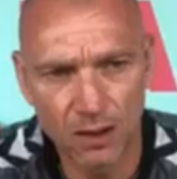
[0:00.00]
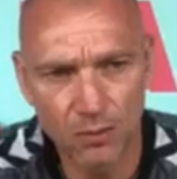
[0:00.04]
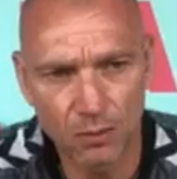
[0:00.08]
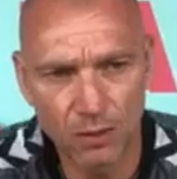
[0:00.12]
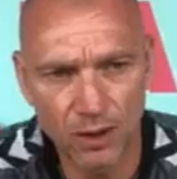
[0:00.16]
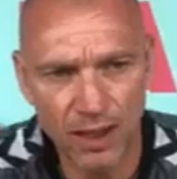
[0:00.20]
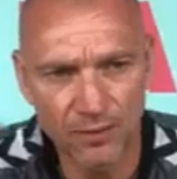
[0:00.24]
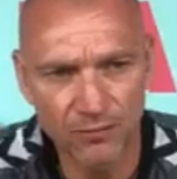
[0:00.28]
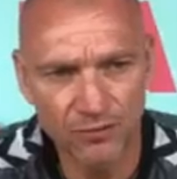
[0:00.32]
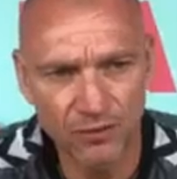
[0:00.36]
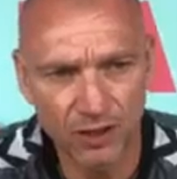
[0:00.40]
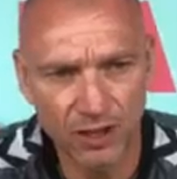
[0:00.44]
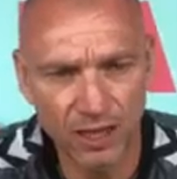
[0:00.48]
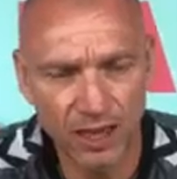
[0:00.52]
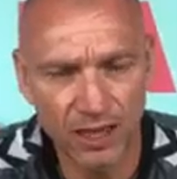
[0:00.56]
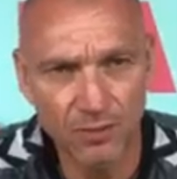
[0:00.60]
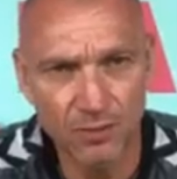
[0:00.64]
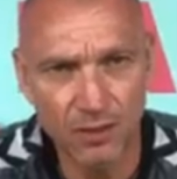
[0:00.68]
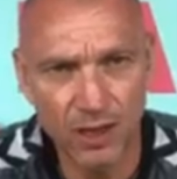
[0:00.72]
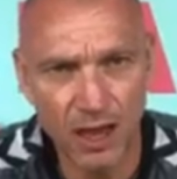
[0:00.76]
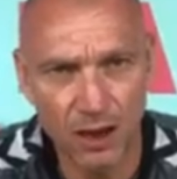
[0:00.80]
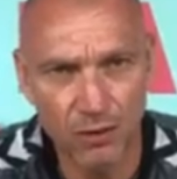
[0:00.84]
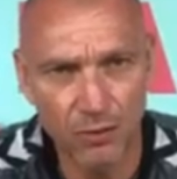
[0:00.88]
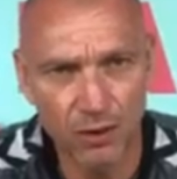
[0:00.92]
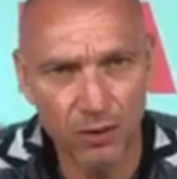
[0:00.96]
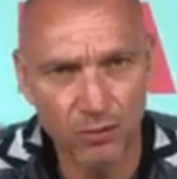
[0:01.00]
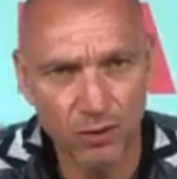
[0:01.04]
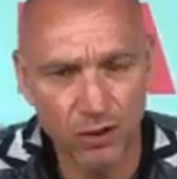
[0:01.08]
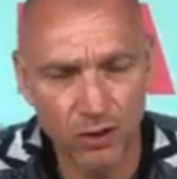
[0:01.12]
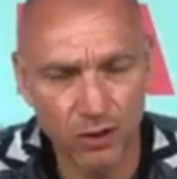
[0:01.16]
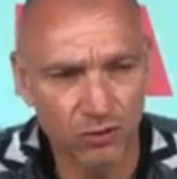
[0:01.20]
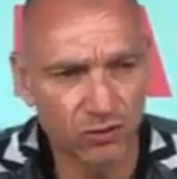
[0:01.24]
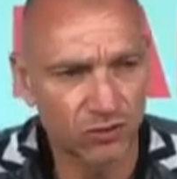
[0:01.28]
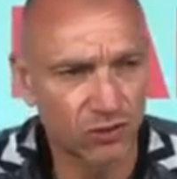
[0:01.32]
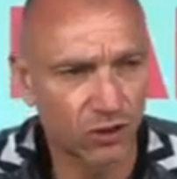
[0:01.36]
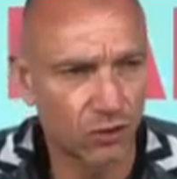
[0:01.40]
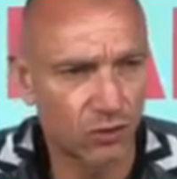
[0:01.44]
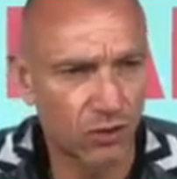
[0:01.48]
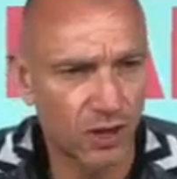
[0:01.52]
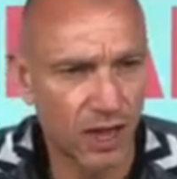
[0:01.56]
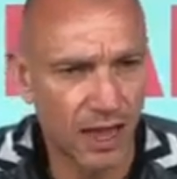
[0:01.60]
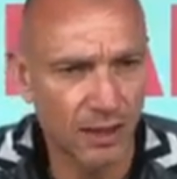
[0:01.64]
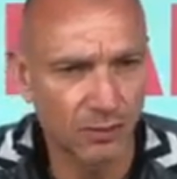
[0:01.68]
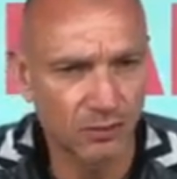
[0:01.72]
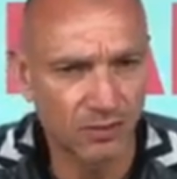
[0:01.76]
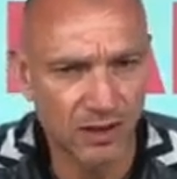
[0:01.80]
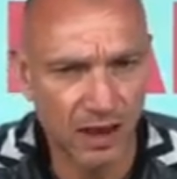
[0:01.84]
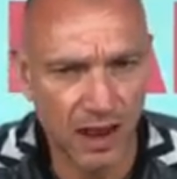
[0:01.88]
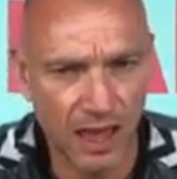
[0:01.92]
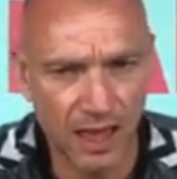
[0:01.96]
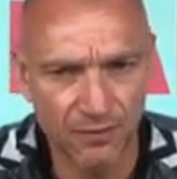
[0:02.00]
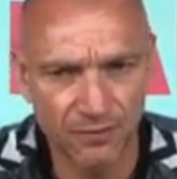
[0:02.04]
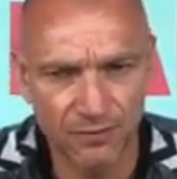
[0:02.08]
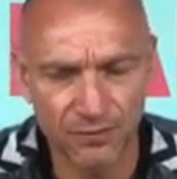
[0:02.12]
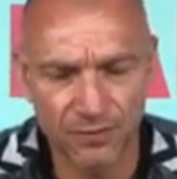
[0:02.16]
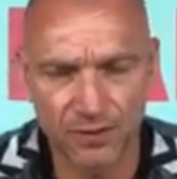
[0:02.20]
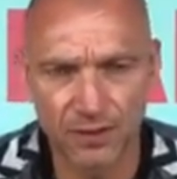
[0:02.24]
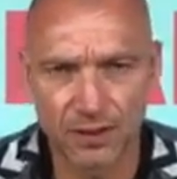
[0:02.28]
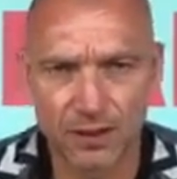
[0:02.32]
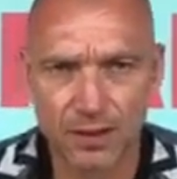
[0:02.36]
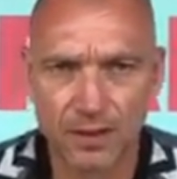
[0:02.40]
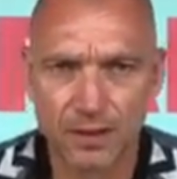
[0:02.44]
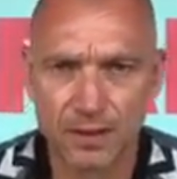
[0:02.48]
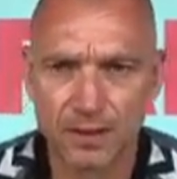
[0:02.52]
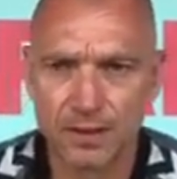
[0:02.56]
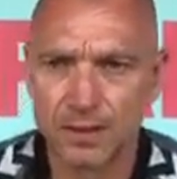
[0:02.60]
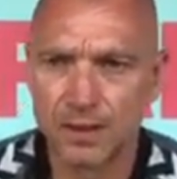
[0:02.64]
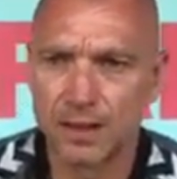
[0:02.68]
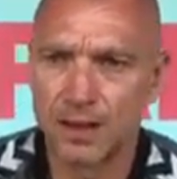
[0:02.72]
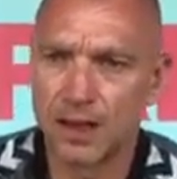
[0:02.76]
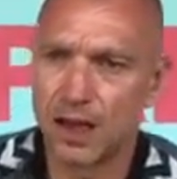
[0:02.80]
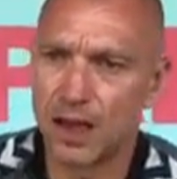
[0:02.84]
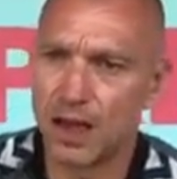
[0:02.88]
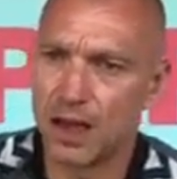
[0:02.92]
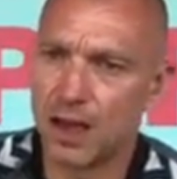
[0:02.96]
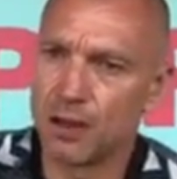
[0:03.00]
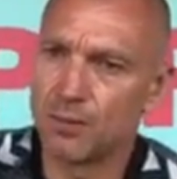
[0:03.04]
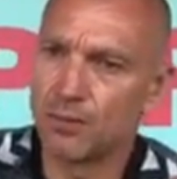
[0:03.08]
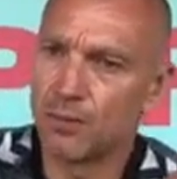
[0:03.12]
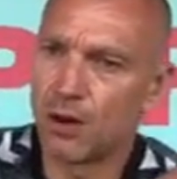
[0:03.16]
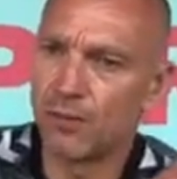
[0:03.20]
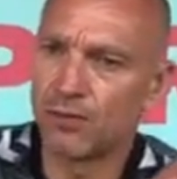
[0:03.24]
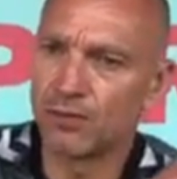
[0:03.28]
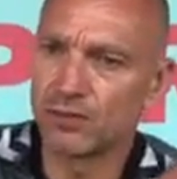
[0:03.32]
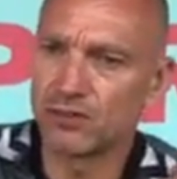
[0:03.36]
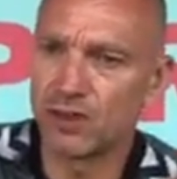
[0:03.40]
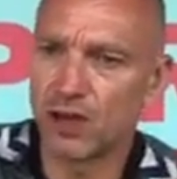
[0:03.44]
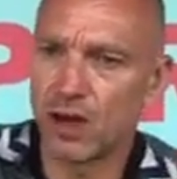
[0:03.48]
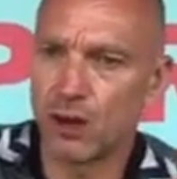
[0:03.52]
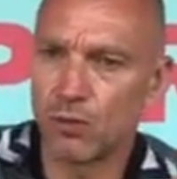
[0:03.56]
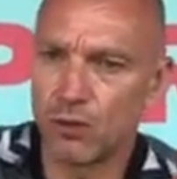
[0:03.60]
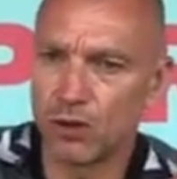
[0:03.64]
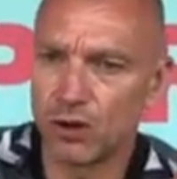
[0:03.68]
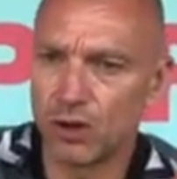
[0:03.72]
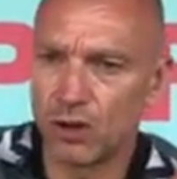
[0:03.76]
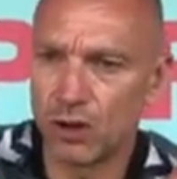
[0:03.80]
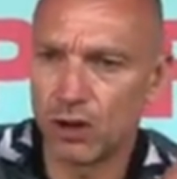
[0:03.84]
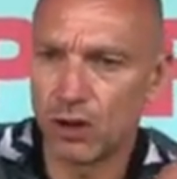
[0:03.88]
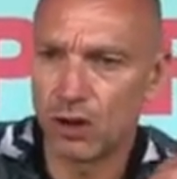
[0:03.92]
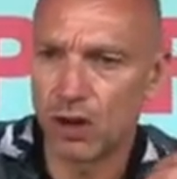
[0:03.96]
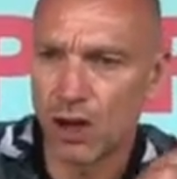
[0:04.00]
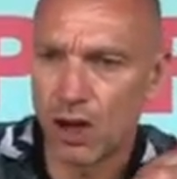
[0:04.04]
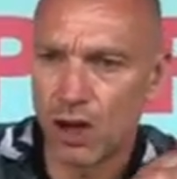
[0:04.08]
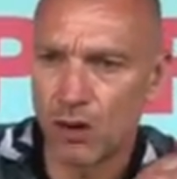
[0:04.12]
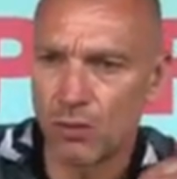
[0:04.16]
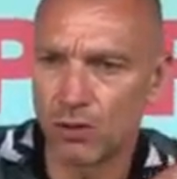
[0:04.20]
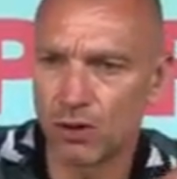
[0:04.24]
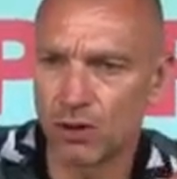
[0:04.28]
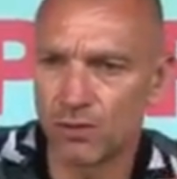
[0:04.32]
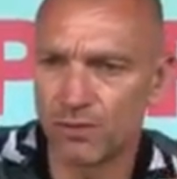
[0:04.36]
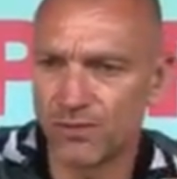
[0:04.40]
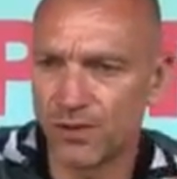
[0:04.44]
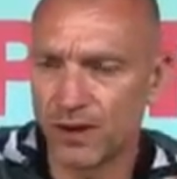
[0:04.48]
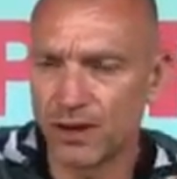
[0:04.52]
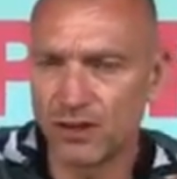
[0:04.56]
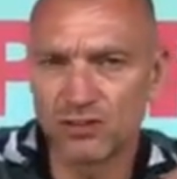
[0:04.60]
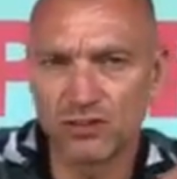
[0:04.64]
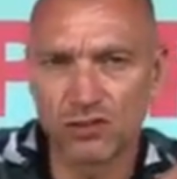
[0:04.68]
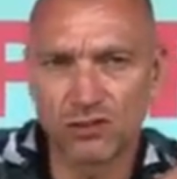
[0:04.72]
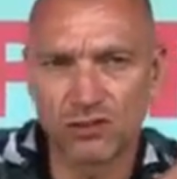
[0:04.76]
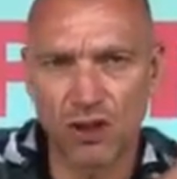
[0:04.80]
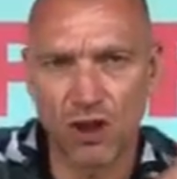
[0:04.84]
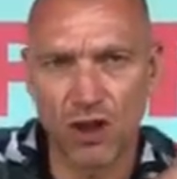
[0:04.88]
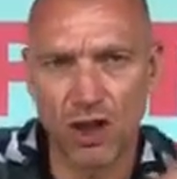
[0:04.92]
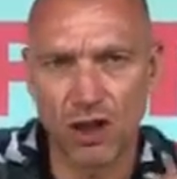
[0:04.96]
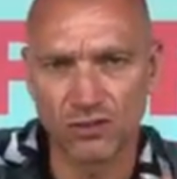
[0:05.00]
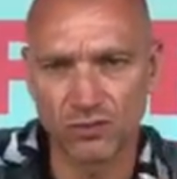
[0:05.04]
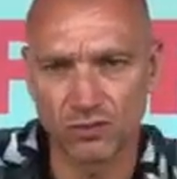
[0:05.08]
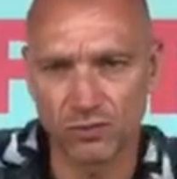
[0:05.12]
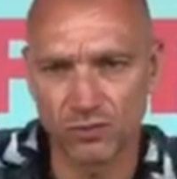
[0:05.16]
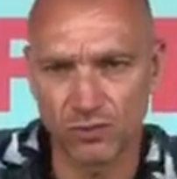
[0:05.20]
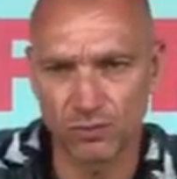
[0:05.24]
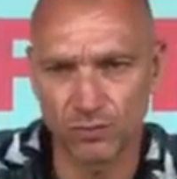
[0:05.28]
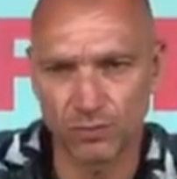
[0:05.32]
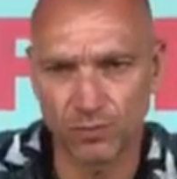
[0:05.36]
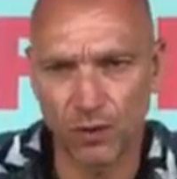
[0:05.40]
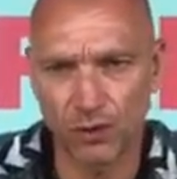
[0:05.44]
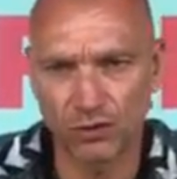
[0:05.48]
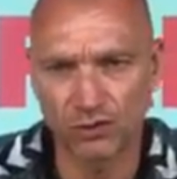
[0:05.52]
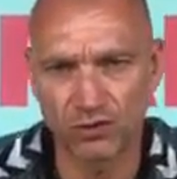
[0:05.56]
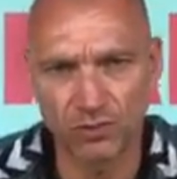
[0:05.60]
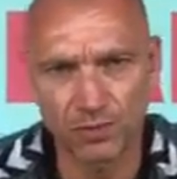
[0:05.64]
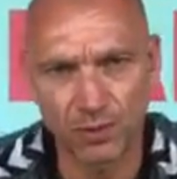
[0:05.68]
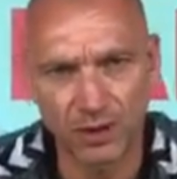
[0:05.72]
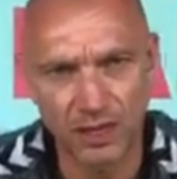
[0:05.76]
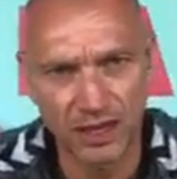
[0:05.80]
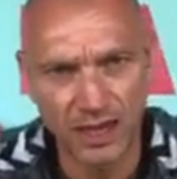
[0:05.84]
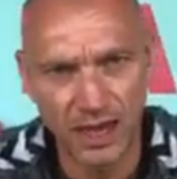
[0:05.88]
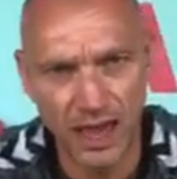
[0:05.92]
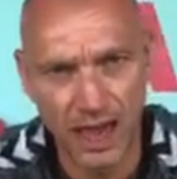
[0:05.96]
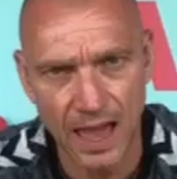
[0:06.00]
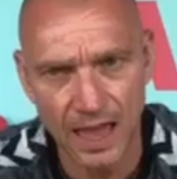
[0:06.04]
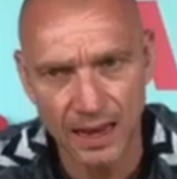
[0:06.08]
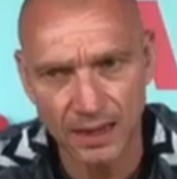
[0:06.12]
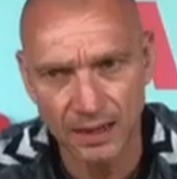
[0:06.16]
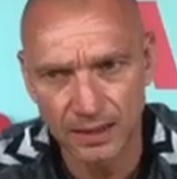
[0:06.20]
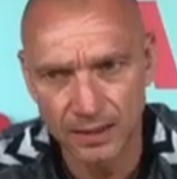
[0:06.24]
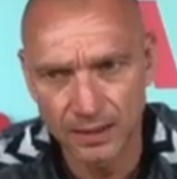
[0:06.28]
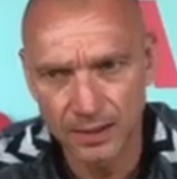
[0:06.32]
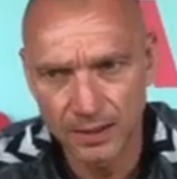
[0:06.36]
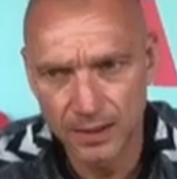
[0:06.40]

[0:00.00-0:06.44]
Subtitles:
We have to keep going. We've got two games left. Obviously, I want to finish as high as possibly can.